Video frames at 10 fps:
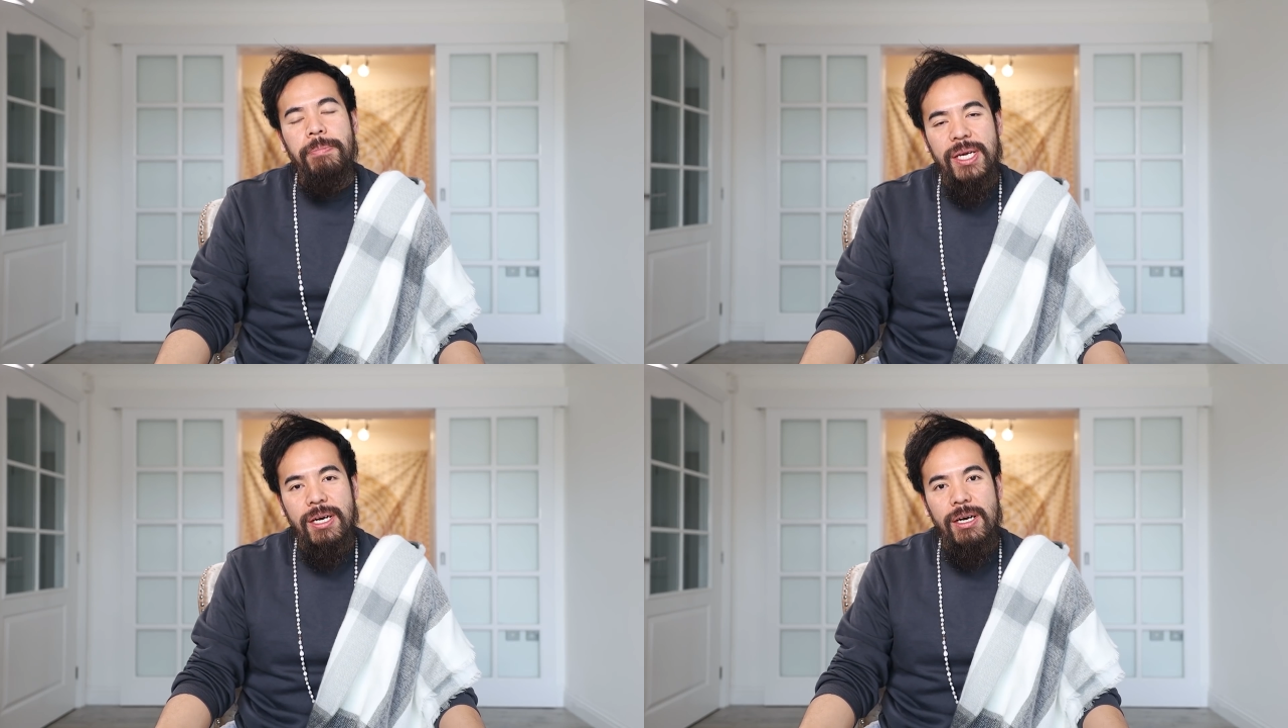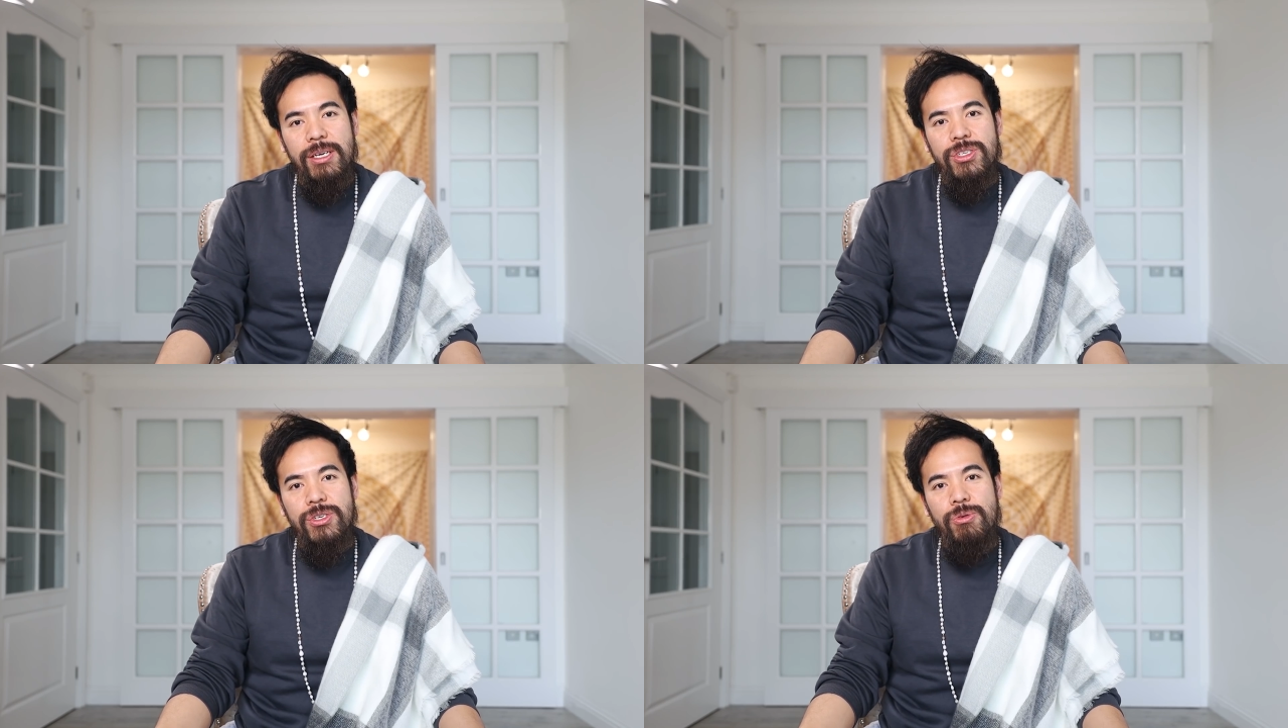
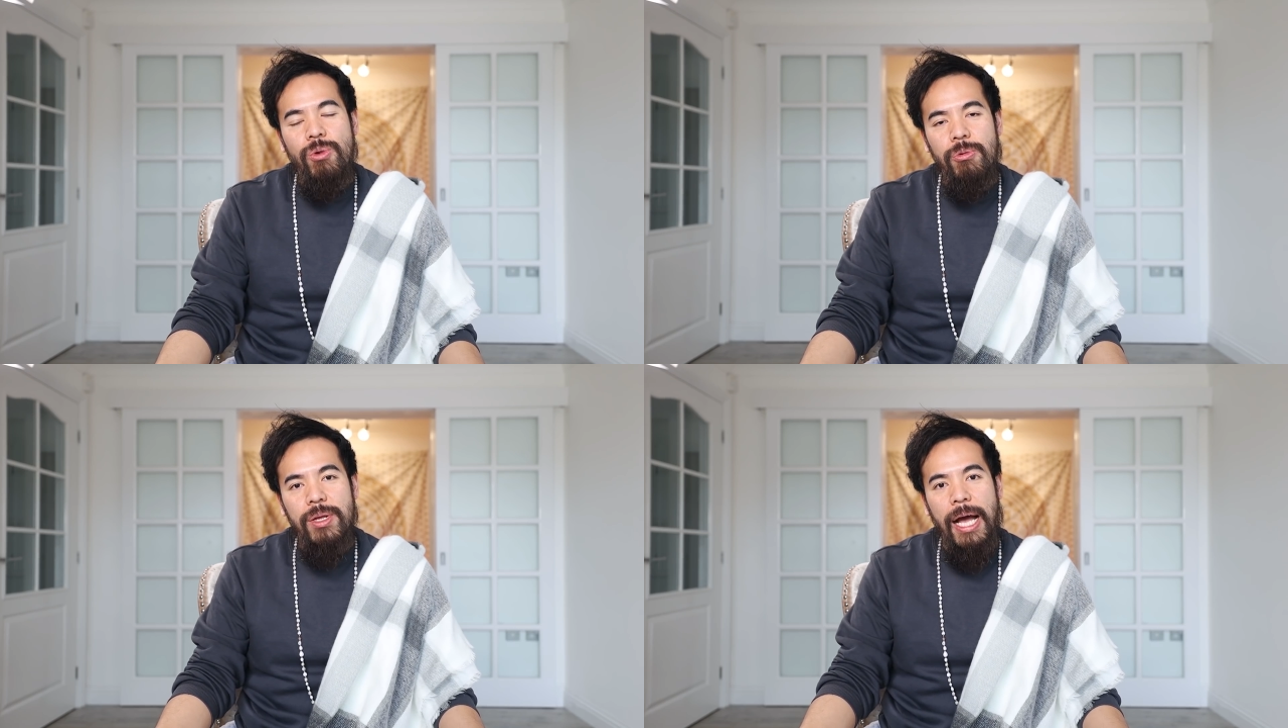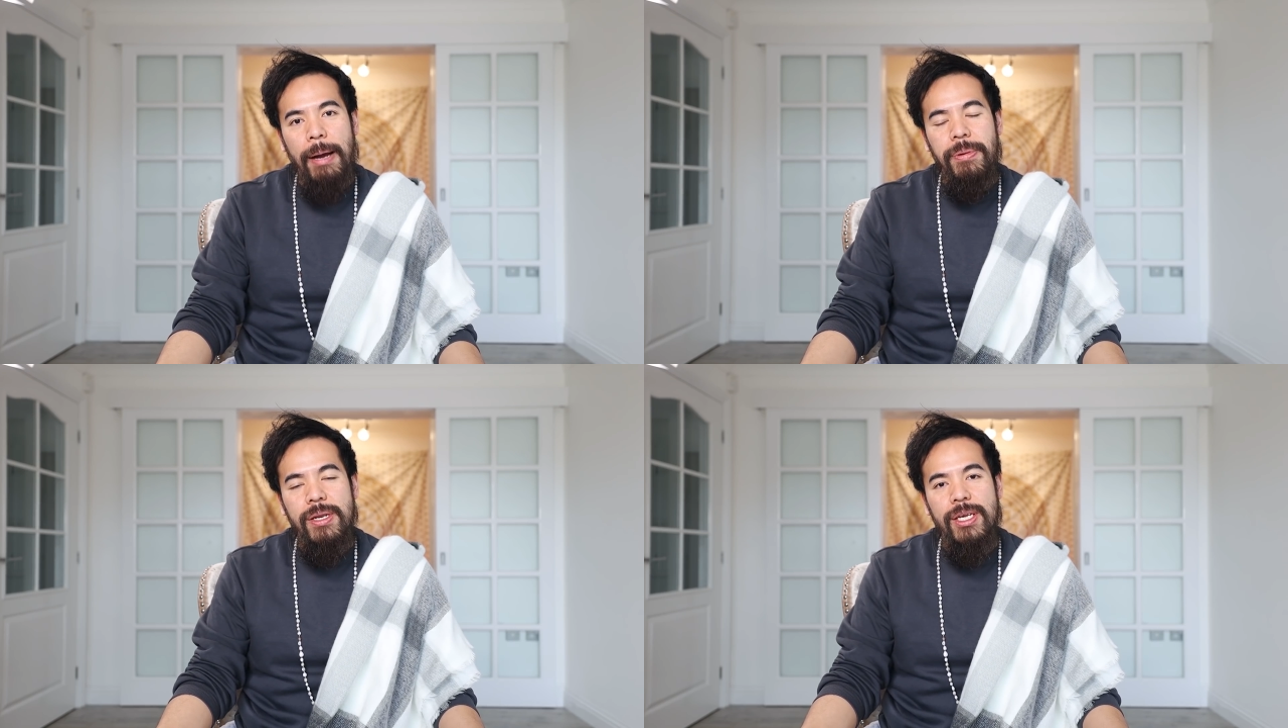Because what will
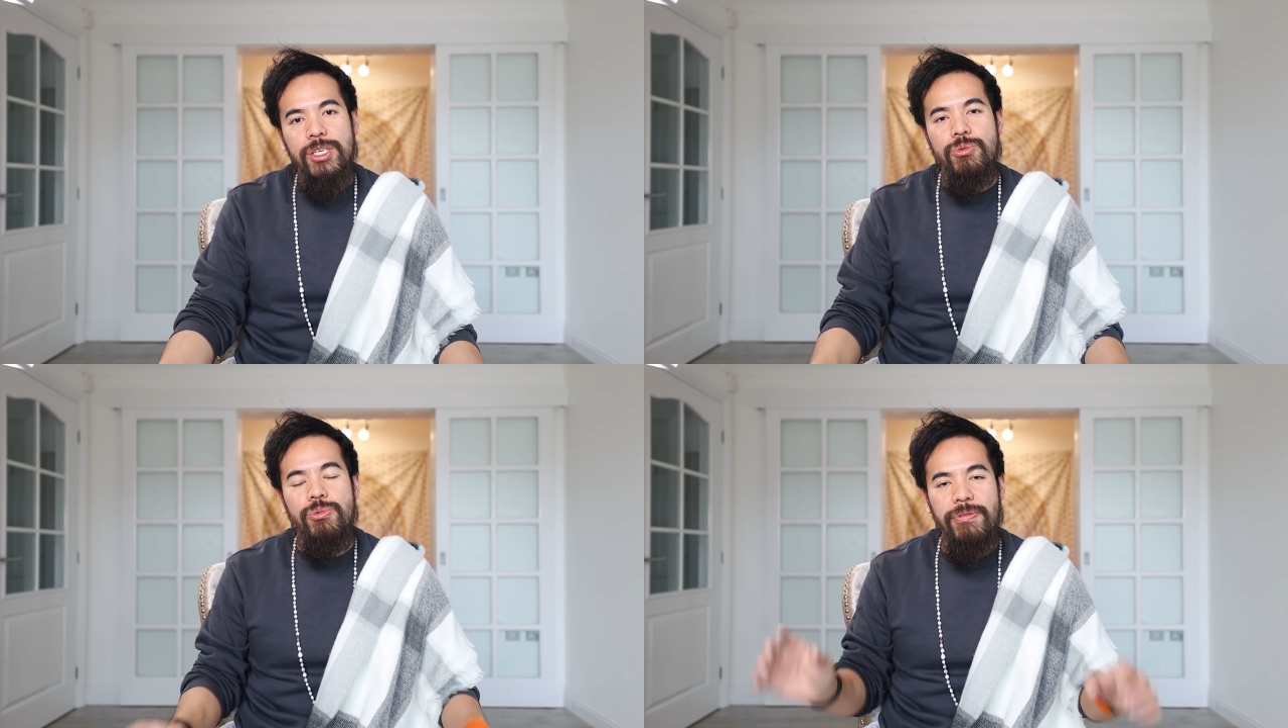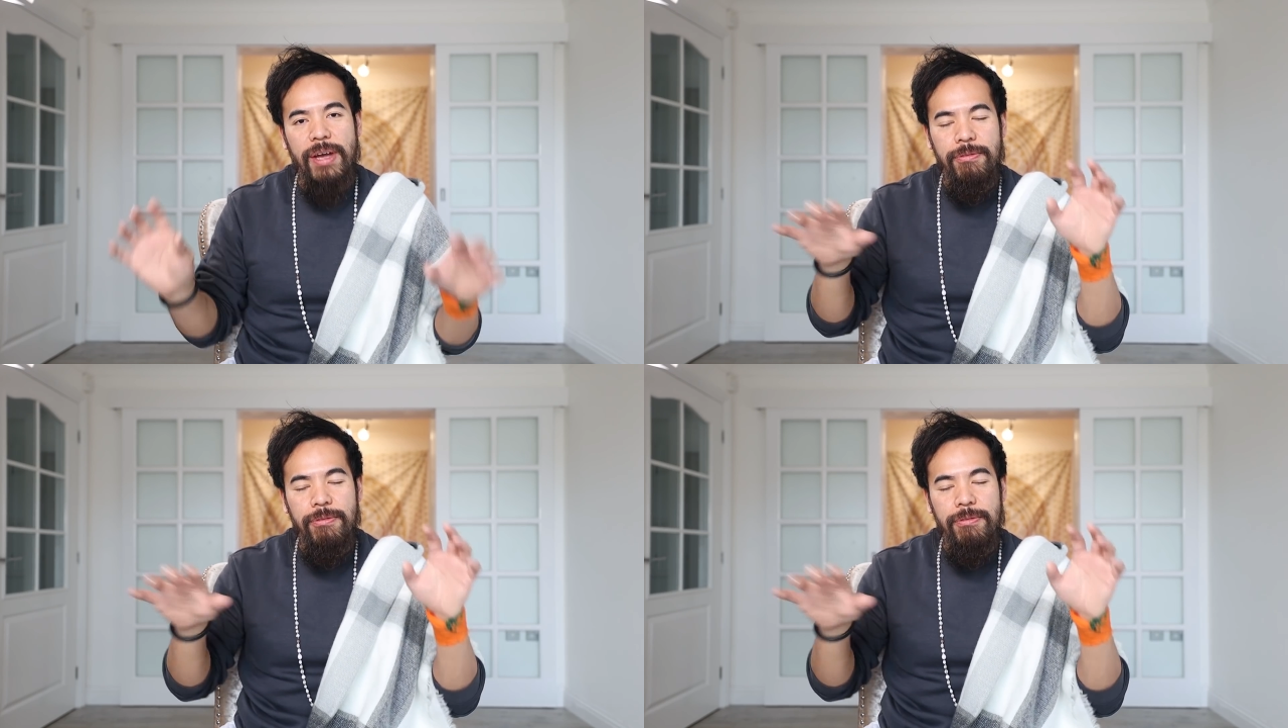happen is, with